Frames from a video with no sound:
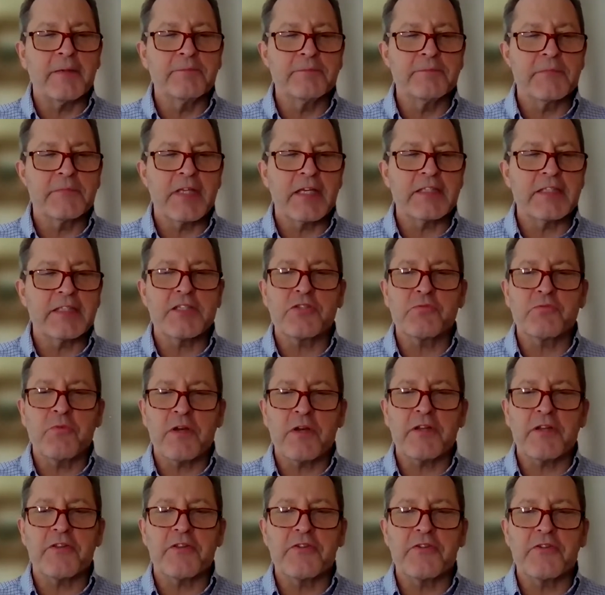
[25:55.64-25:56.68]
It's just one
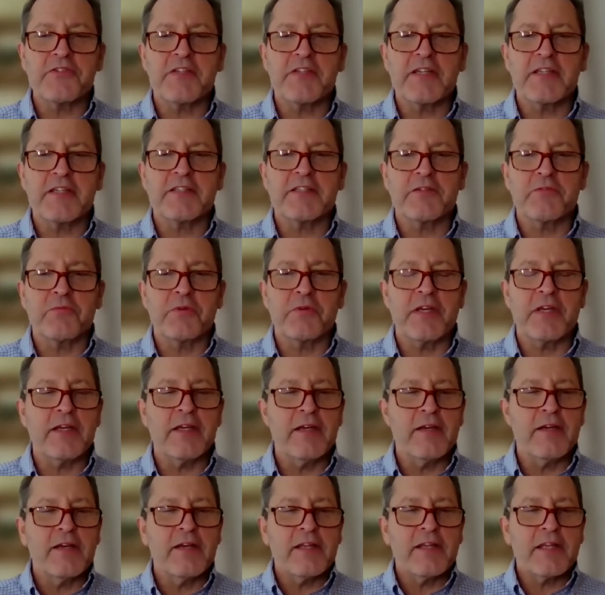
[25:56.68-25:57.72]
of those things that we
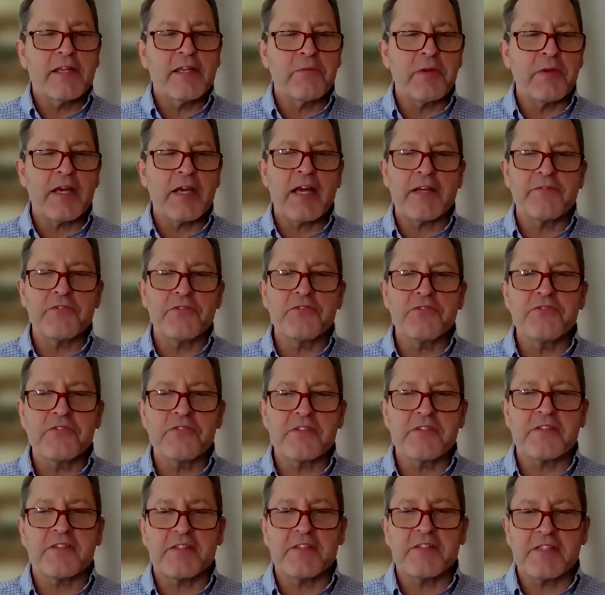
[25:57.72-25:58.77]
kind of use
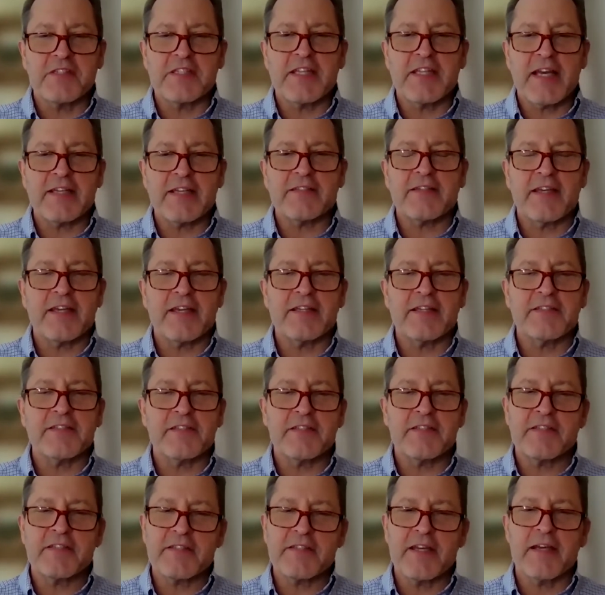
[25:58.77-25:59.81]
this as a test case
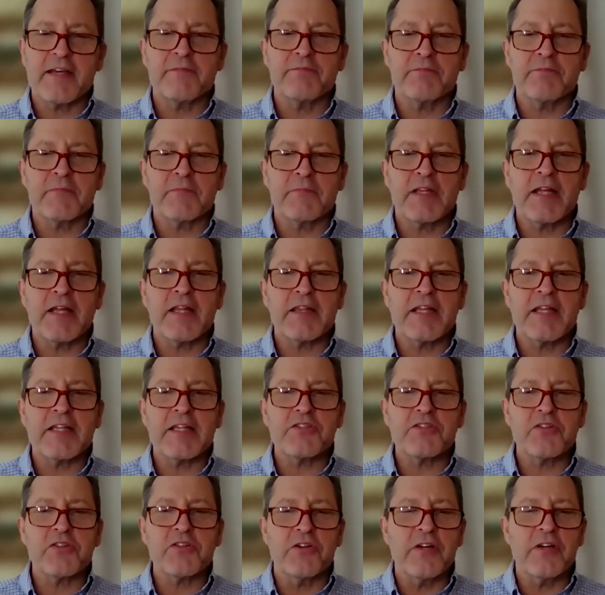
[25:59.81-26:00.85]
to say,
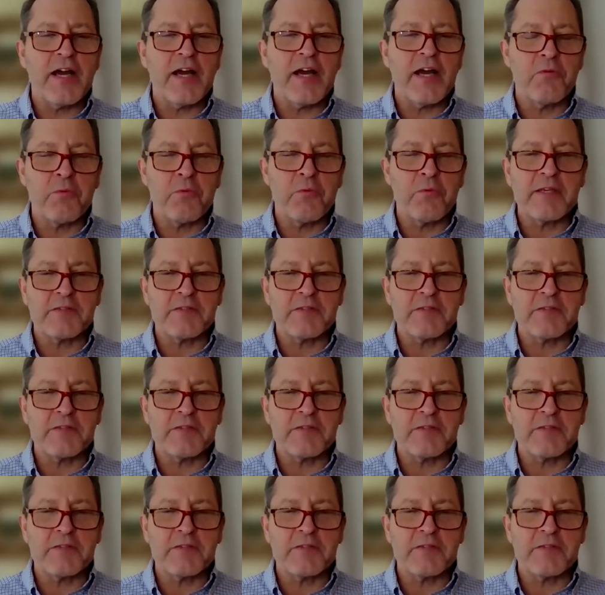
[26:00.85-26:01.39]
let's learn how we as